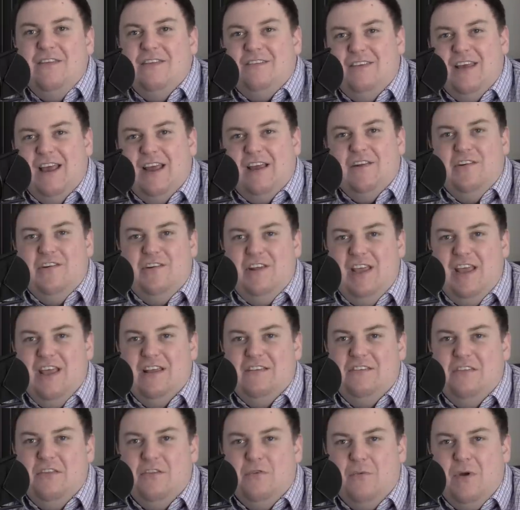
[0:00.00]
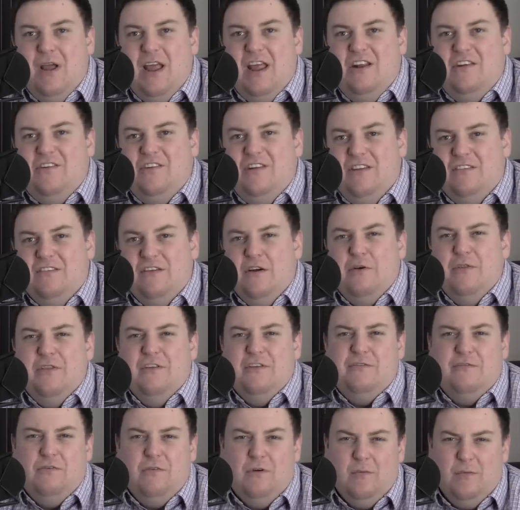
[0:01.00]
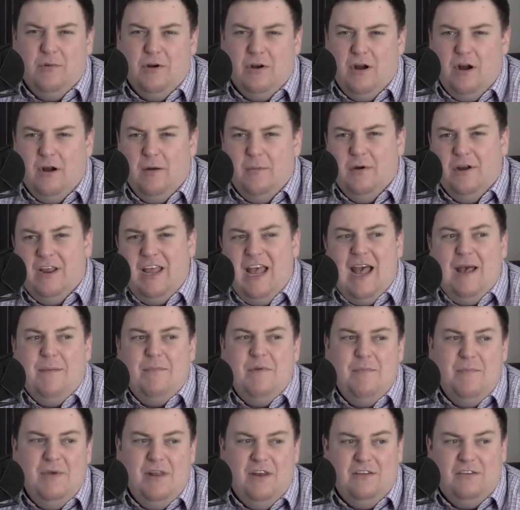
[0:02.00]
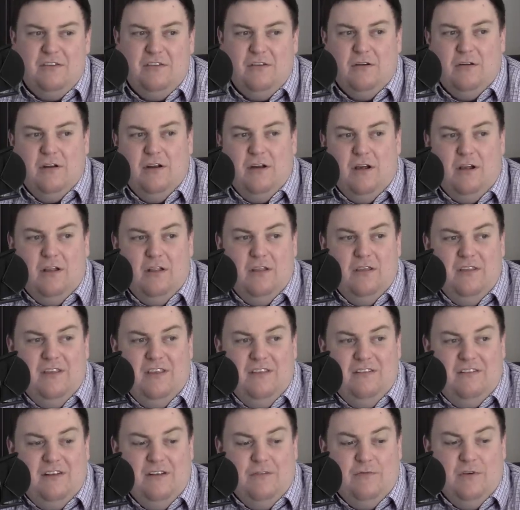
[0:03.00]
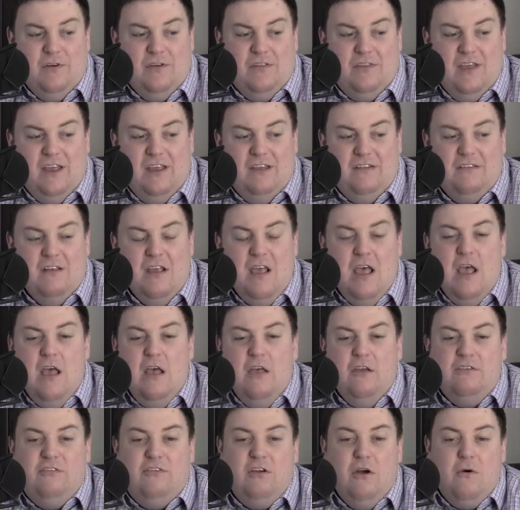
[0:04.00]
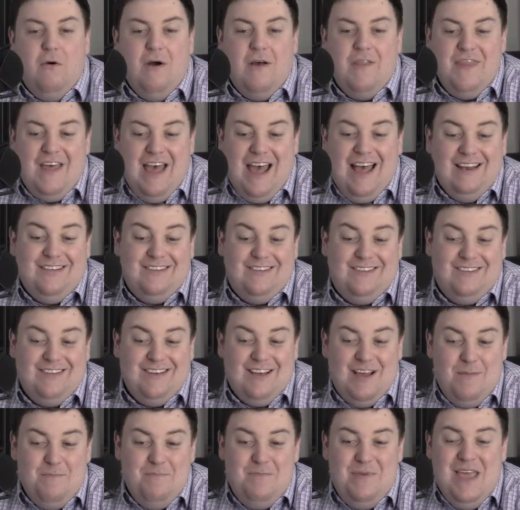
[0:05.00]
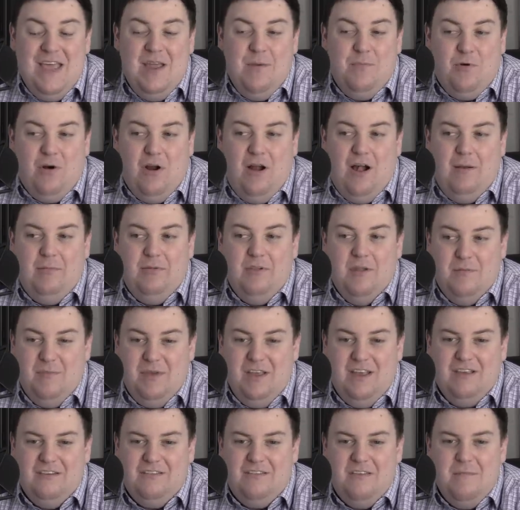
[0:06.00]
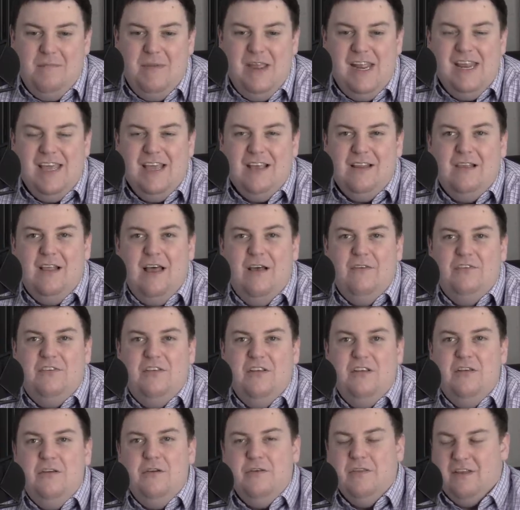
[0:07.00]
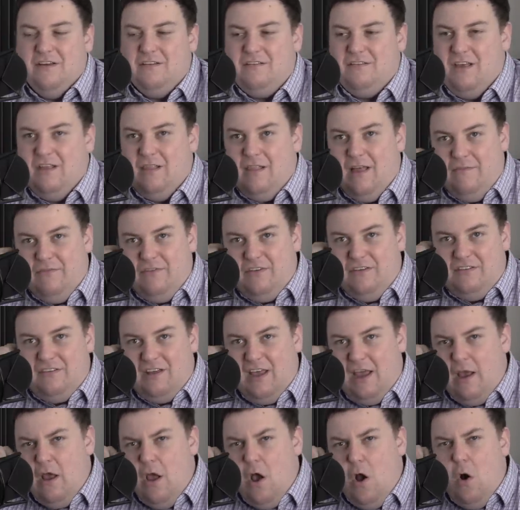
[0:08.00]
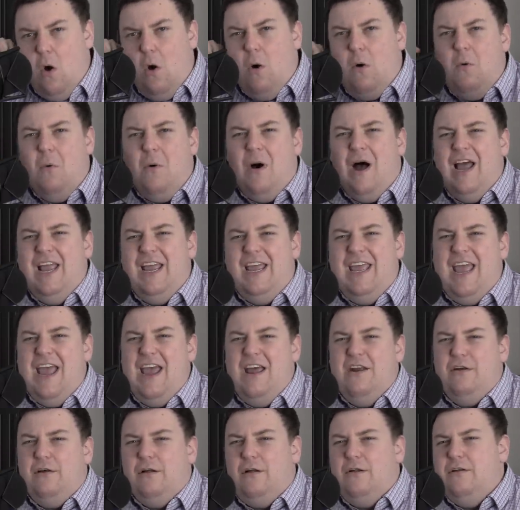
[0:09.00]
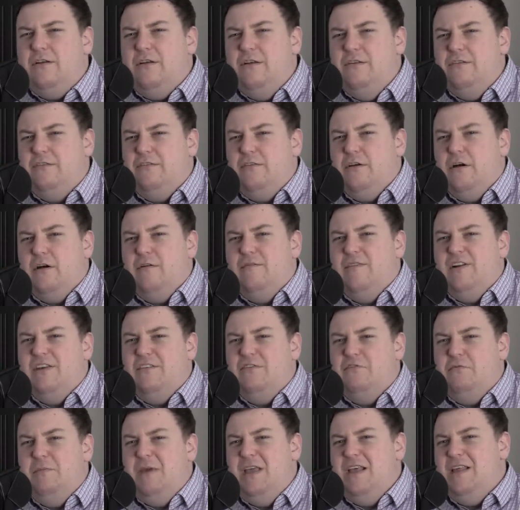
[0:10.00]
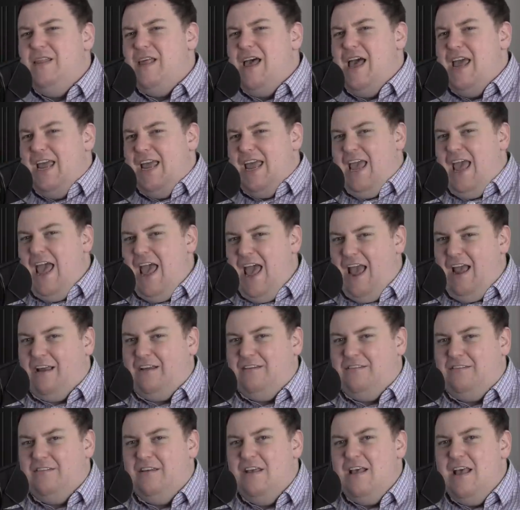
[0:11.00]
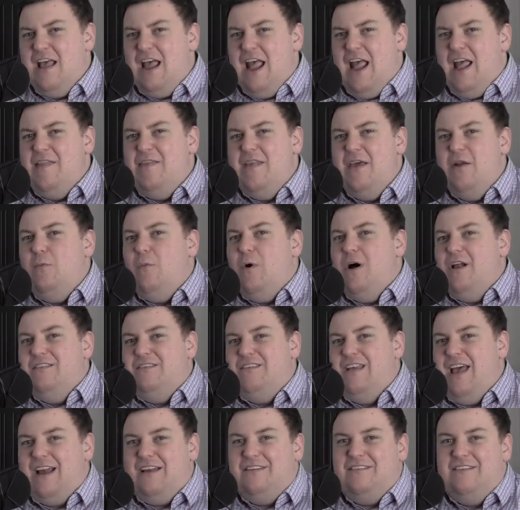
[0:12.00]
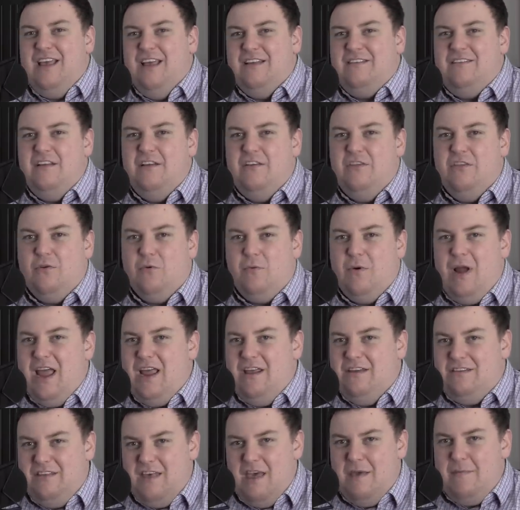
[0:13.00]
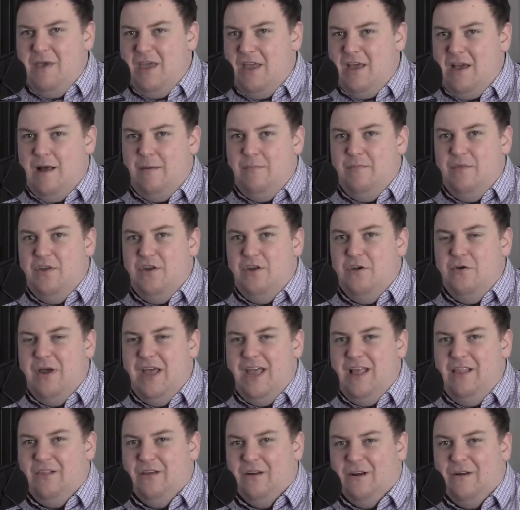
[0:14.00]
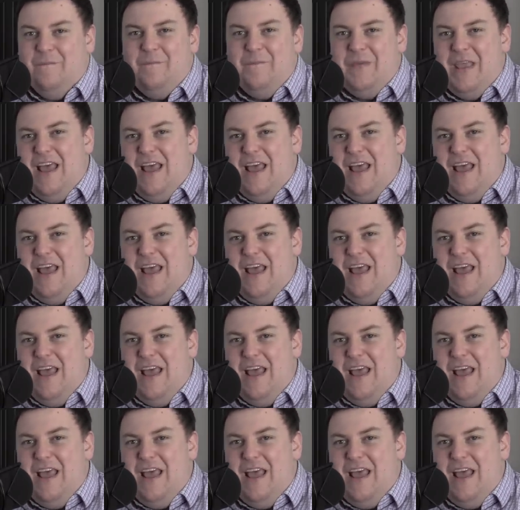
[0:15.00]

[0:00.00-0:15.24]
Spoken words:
The second she gets in the race, she's, oh, this former Harper cabinet minister and all of these different things. So that's a big problem, because the media loves to do this. They love to say, oh, why can't all conservatives be like X? And then once X gets into the race, they become the new Hitler.